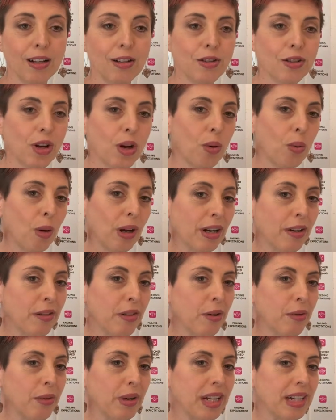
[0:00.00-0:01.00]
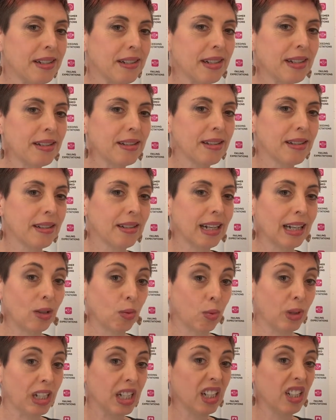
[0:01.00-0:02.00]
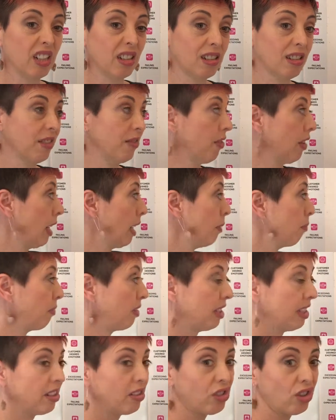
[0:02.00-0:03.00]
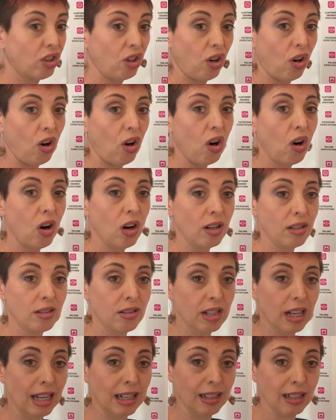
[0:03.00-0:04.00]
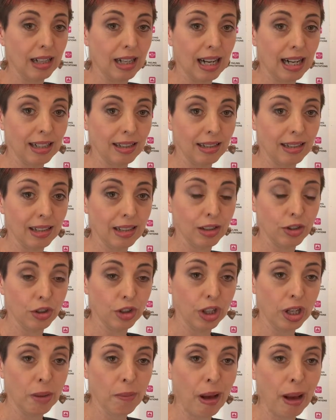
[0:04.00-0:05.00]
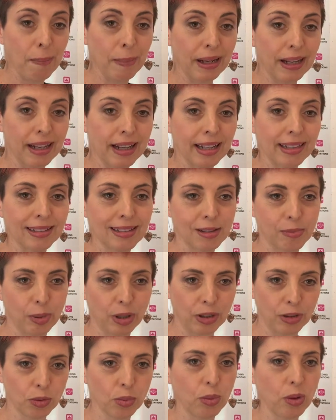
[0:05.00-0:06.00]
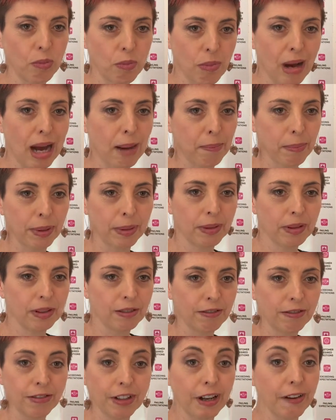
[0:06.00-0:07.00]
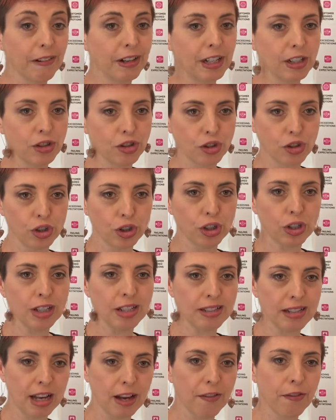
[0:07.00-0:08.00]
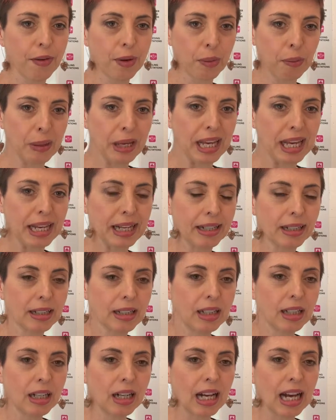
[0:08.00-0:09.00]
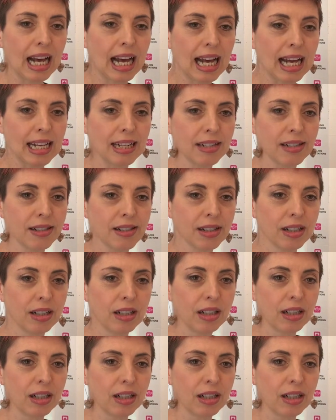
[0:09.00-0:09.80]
So one of the reasons that we develop these cards and the journey mapping kit is because we map various journeys every week. And